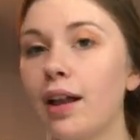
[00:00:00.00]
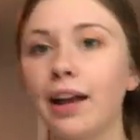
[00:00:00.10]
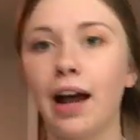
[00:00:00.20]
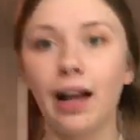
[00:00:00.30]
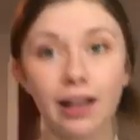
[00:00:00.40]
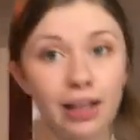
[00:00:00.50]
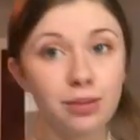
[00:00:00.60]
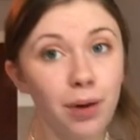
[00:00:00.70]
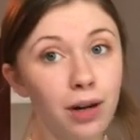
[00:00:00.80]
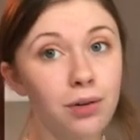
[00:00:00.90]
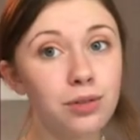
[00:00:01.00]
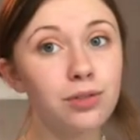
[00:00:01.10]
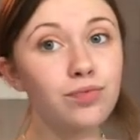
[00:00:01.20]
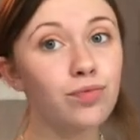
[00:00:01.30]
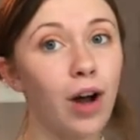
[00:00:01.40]
Like I like
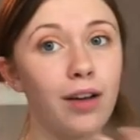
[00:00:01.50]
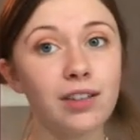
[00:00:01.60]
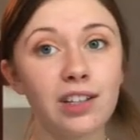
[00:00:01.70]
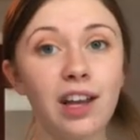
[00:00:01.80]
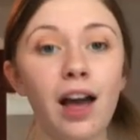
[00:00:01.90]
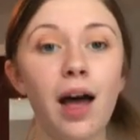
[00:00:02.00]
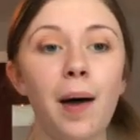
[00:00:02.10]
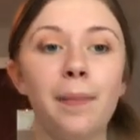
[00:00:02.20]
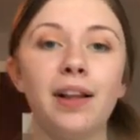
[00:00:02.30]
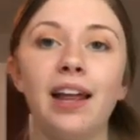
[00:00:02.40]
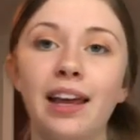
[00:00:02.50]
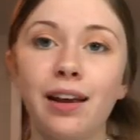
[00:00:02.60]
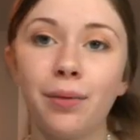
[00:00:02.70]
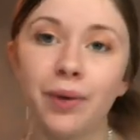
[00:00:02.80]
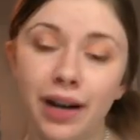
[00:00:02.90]
sparkles, obviously, but
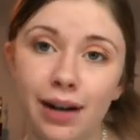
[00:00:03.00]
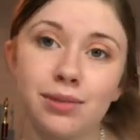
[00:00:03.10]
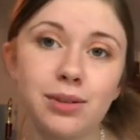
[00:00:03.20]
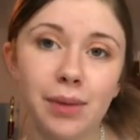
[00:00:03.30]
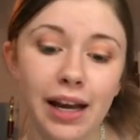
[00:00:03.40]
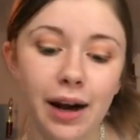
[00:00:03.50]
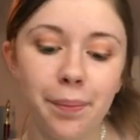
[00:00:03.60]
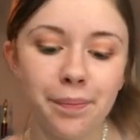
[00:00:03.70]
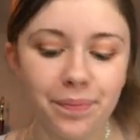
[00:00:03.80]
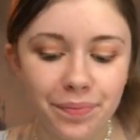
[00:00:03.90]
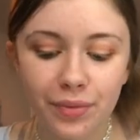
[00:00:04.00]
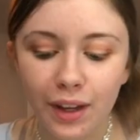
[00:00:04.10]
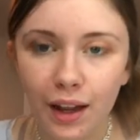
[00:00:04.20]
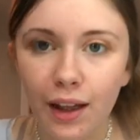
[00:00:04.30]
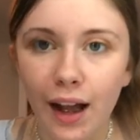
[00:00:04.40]
like when it comes to makeup,
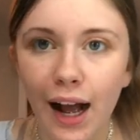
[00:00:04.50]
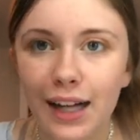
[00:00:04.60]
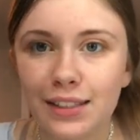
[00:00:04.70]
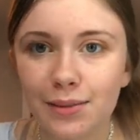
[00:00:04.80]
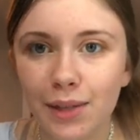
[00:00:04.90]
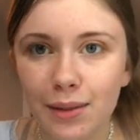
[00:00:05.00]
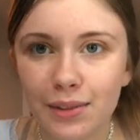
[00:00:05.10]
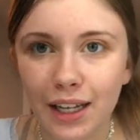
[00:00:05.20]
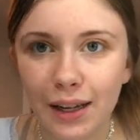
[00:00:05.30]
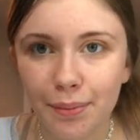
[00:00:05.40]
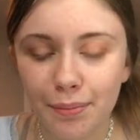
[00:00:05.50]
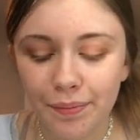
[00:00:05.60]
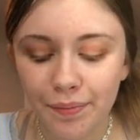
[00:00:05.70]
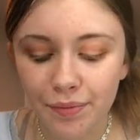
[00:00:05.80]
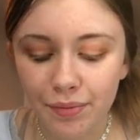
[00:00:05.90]
I sometimes like
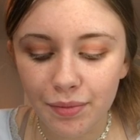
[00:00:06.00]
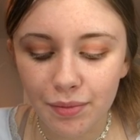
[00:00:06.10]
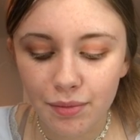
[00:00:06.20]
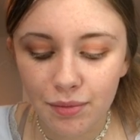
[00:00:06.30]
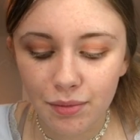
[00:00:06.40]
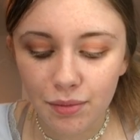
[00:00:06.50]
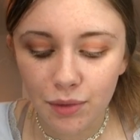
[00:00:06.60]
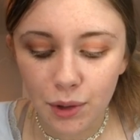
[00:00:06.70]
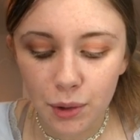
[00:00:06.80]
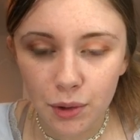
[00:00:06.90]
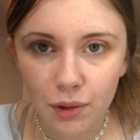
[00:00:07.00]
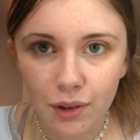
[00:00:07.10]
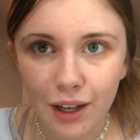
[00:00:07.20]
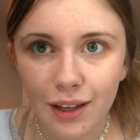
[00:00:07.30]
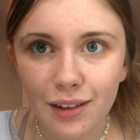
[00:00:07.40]
nude,
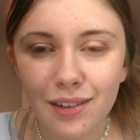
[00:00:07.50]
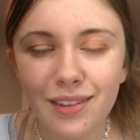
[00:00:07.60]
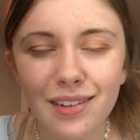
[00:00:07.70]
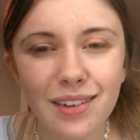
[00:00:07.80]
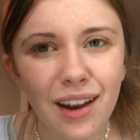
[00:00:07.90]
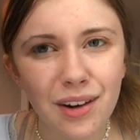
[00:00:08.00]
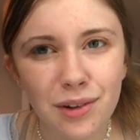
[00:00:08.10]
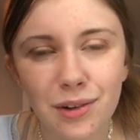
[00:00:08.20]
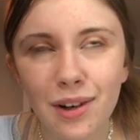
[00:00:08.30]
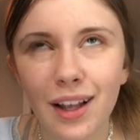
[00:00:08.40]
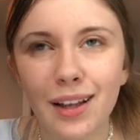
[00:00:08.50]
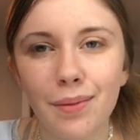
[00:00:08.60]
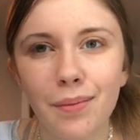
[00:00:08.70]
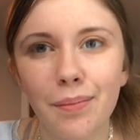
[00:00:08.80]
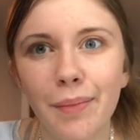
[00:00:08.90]
like not nude,
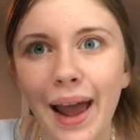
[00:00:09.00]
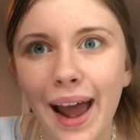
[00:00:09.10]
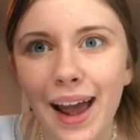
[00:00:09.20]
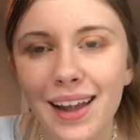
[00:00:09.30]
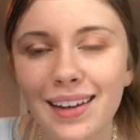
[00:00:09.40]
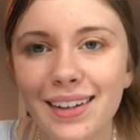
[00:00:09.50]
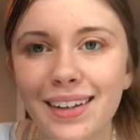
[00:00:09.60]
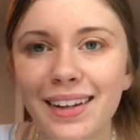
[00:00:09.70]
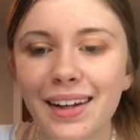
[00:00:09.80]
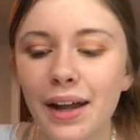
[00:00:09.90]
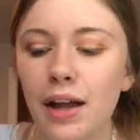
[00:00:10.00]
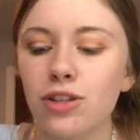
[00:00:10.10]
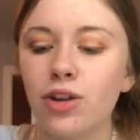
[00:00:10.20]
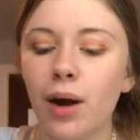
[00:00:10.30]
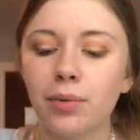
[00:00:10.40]
like matte.
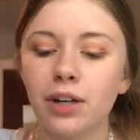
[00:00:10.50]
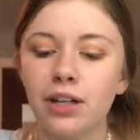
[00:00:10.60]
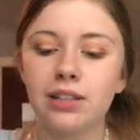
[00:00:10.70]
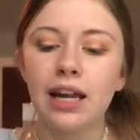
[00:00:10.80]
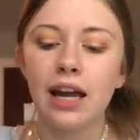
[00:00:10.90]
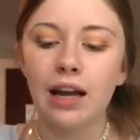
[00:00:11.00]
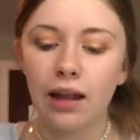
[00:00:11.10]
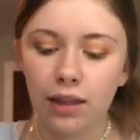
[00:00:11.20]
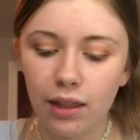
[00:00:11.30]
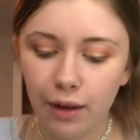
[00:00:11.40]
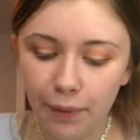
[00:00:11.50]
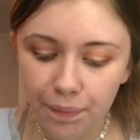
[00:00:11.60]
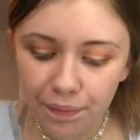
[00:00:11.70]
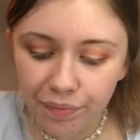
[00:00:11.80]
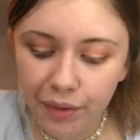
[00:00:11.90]
So I'm gonna take
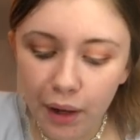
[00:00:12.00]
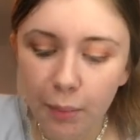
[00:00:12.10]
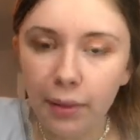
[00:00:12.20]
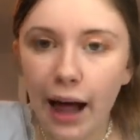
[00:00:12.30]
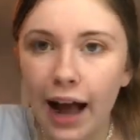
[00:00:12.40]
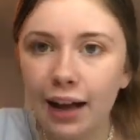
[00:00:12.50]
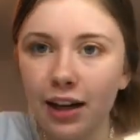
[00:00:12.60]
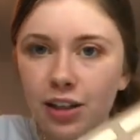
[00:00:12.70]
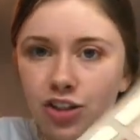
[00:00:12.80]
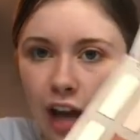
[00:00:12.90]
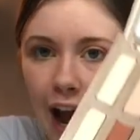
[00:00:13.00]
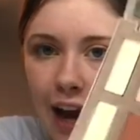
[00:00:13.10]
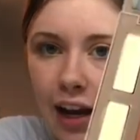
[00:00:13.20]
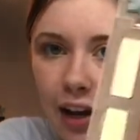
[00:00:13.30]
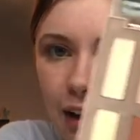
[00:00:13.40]
the Black
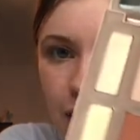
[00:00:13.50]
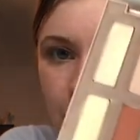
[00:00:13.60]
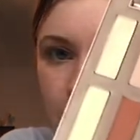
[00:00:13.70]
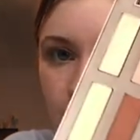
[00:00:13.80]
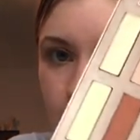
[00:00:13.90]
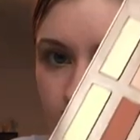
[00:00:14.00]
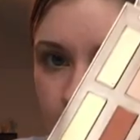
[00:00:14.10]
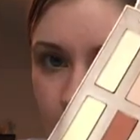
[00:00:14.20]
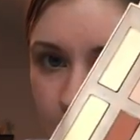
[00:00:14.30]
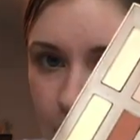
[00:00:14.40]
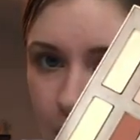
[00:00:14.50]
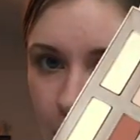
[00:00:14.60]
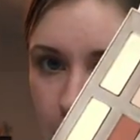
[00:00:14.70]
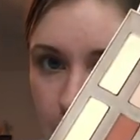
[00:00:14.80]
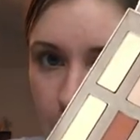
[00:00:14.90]
Jack, this
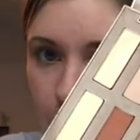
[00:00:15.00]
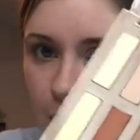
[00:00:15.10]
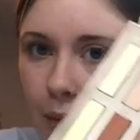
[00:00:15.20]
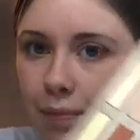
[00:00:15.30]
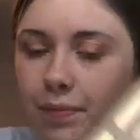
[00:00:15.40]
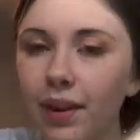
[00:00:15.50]
color, and